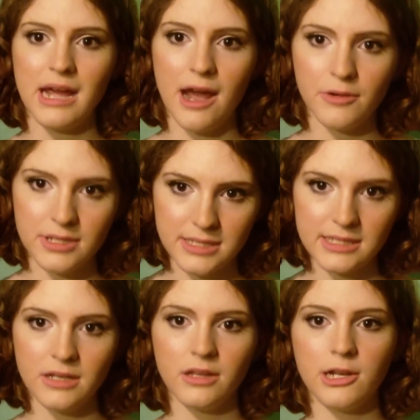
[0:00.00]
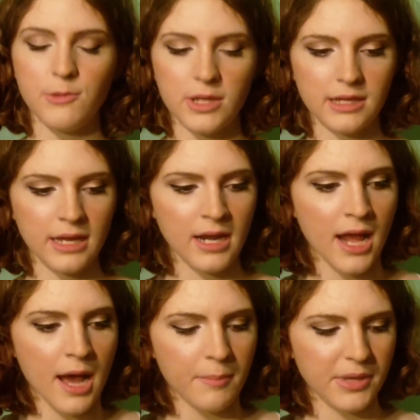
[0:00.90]
to how he's dealing with it.
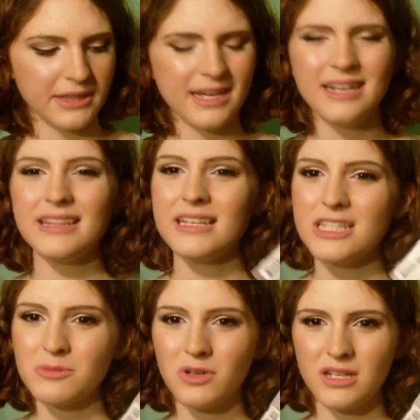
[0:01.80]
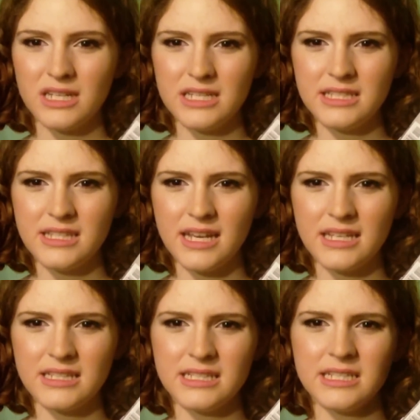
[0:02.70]
But then in this one, he
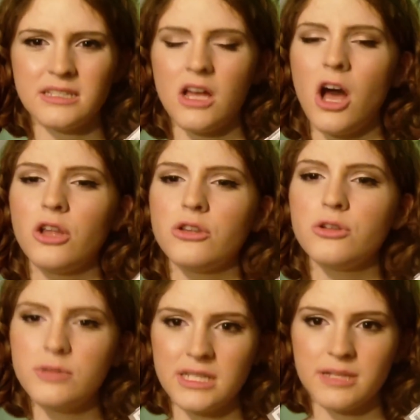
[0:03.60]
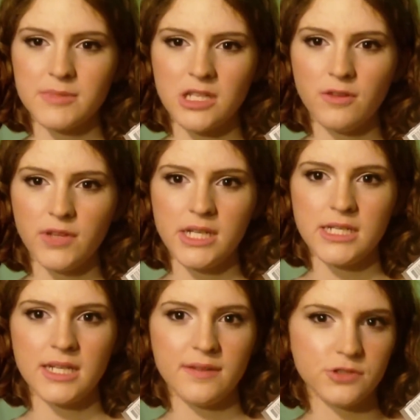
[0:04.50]
says he's not losing himself like he
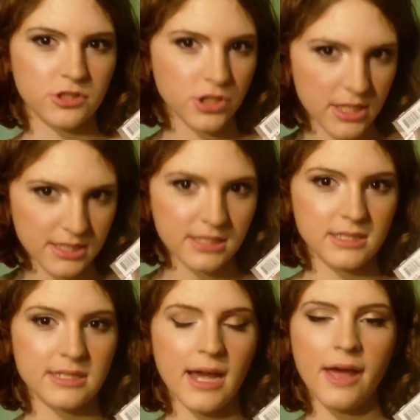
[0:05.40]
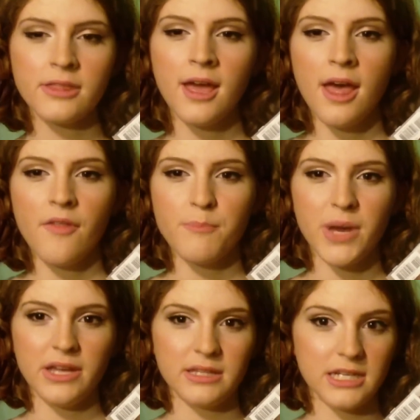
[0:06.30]
did after Jason's death,
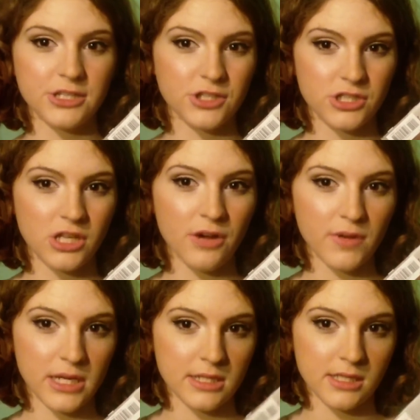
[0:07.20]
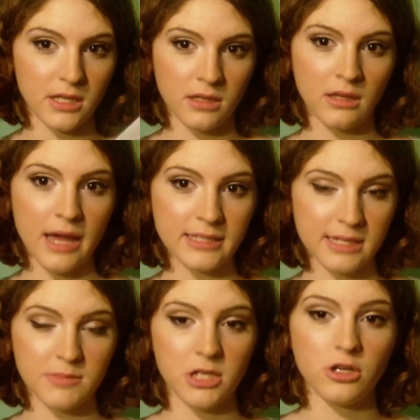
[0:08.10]
but that he's just not ready to let
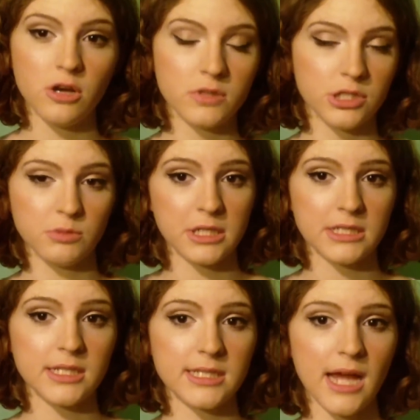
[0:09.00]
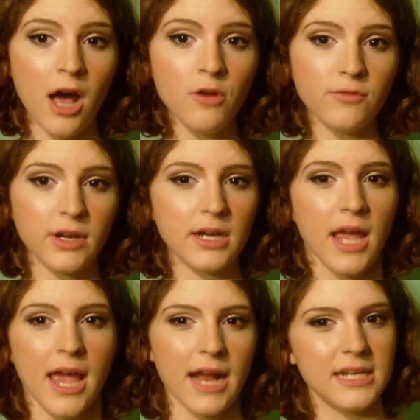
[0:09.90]
Damien go, which is what he says to Alfred.
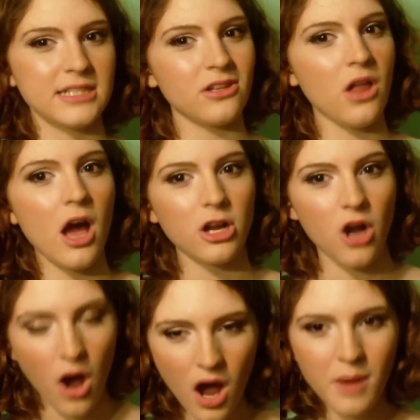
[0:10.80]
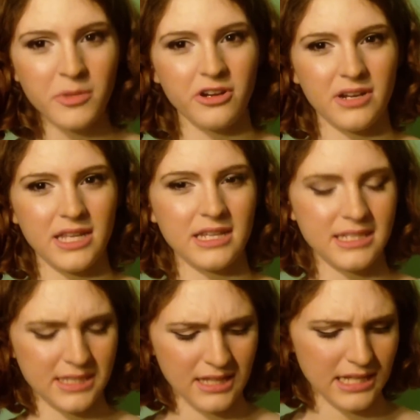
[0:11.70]
And he's a lot calmer in
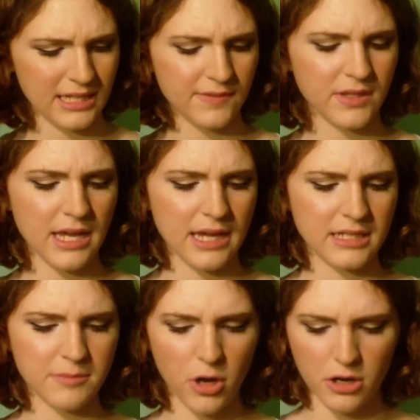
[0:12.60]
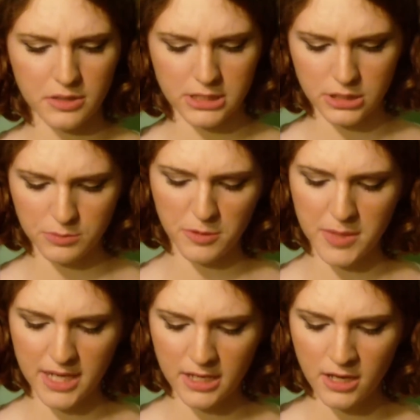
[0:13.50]
this. And, like, even the ending part with
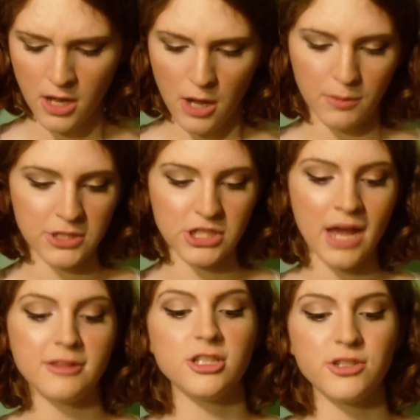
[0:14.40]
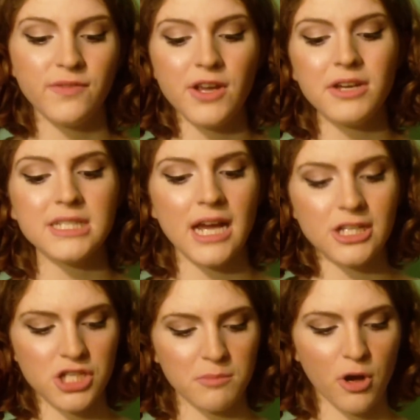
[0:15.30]
Superman, which there's a very
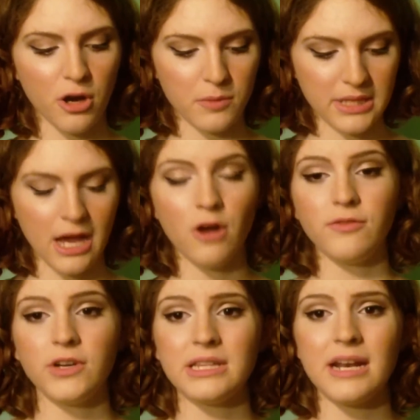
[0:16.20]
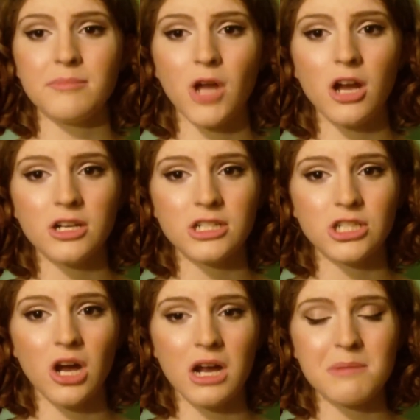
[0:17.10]
touching part with Alfred that I'm not going
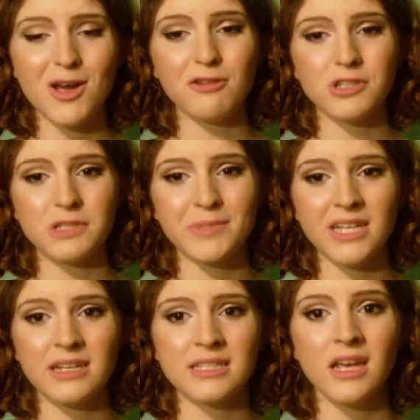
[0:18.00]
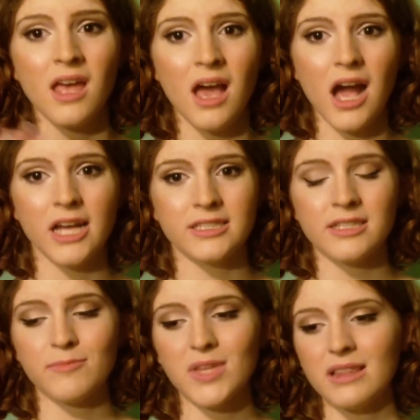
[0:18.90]
to talk about just because it's
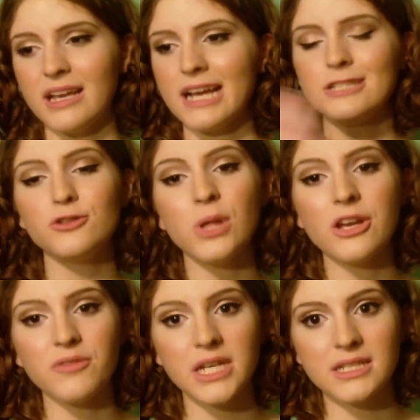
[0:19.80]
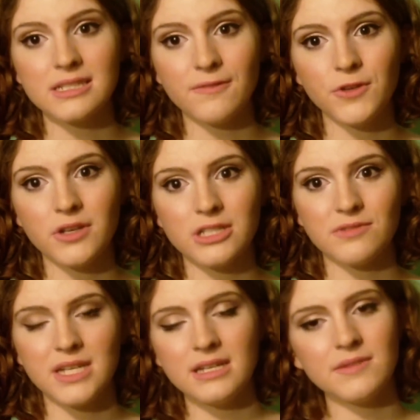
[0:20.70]
something, like, I do like reading stuff for you guys
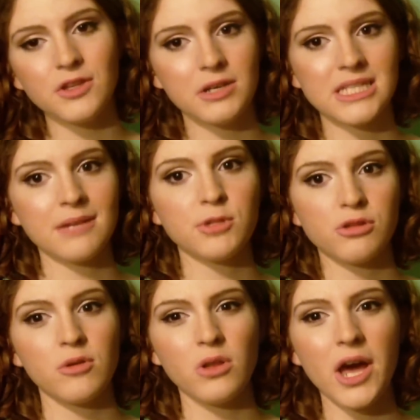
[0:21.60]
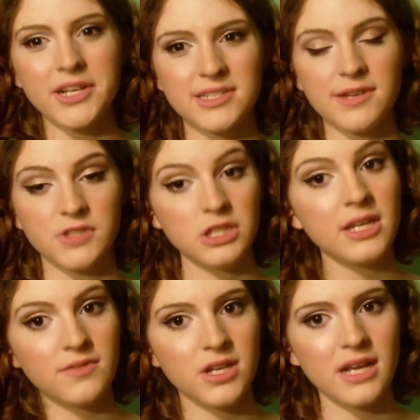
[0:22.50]
to read, and even though I skipped through a lot of stuff to
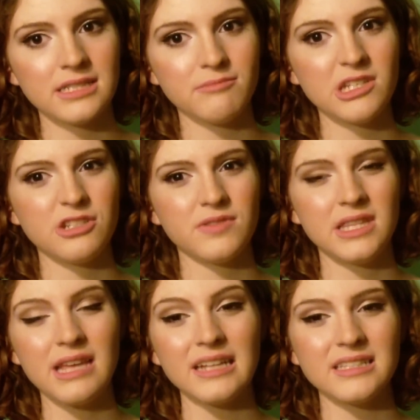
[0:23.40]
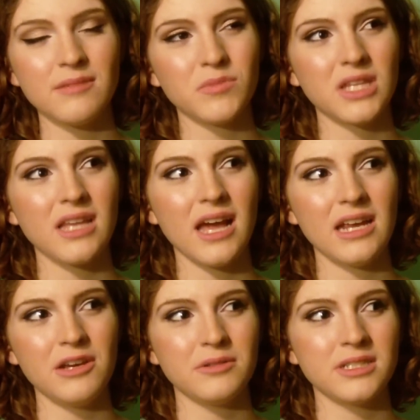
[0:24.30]
give you guys something to read, that's something
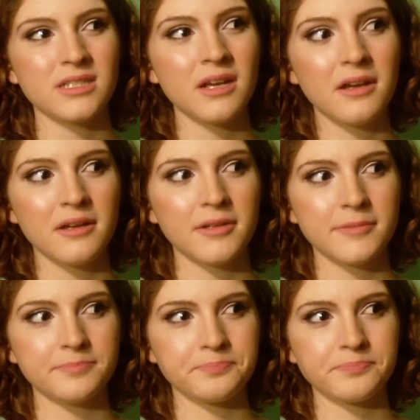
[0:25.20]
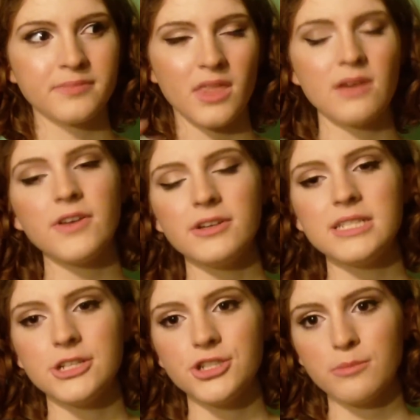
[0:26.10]
that it was a very
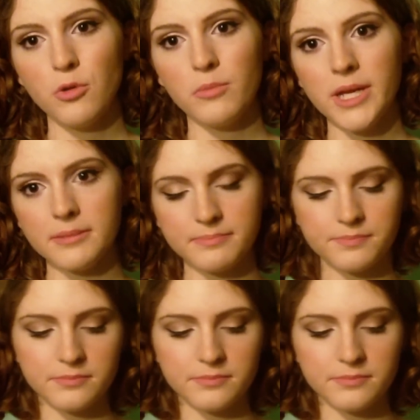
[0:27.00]
touching moment.